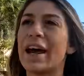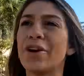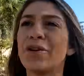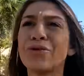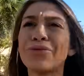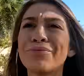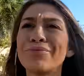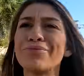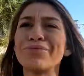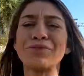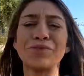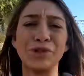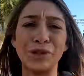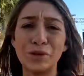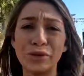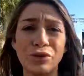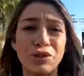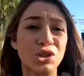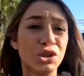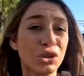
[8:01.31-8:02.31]
I don't
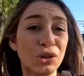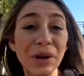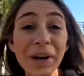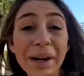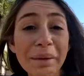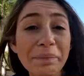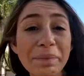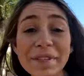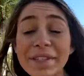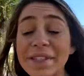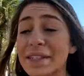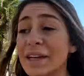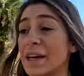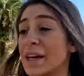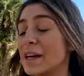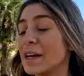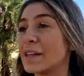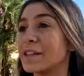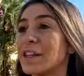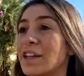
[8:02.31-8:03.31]
do scripts.
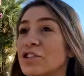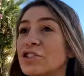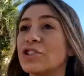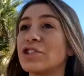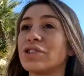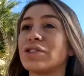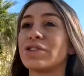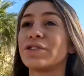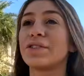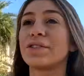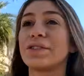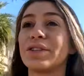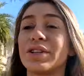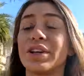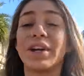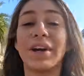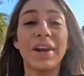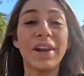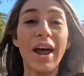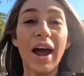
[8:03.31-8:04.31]
That's just
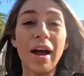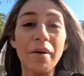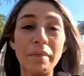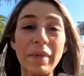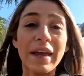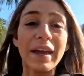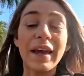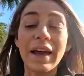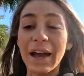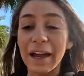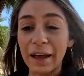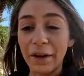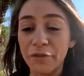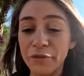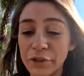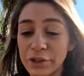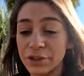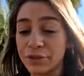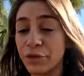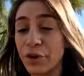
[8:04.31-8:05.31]
not me.
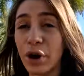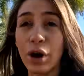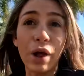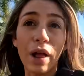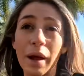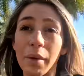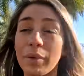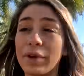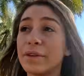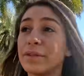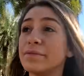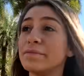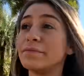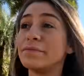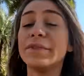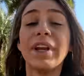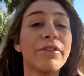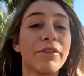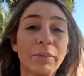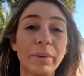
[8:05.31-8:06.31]
First of all, I would
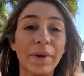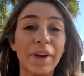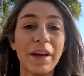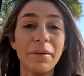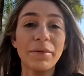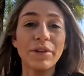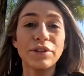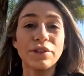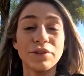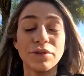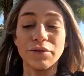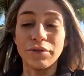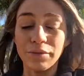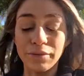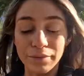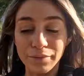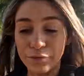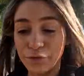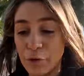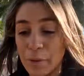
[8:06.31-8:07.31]
never be able to
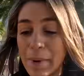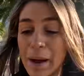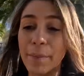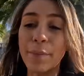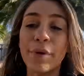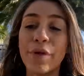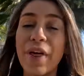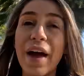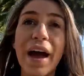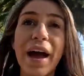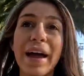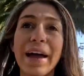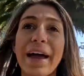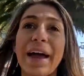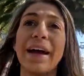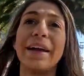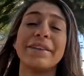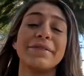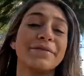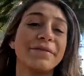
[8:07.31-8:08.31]
remember that.
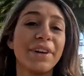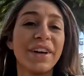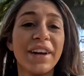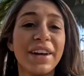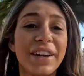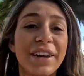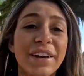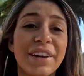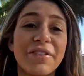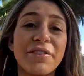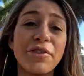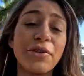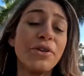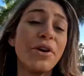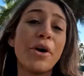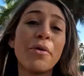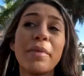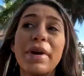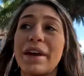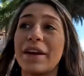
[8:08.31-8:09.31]
And if you
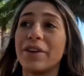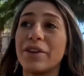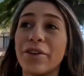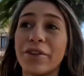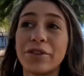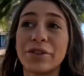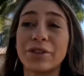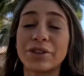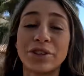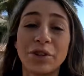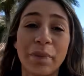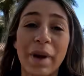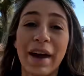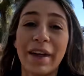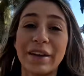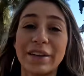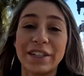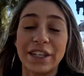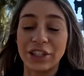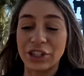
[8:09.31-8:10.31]
know me, you know the Krystal
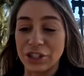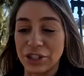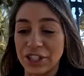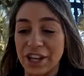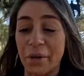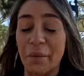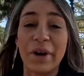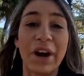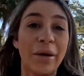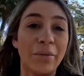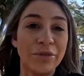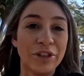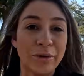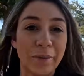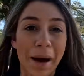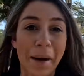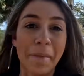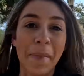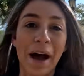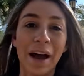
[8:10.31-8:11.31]
Palace, I just say what comes to
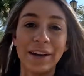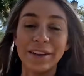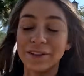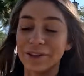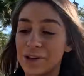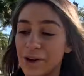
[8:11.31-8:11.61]
my mind.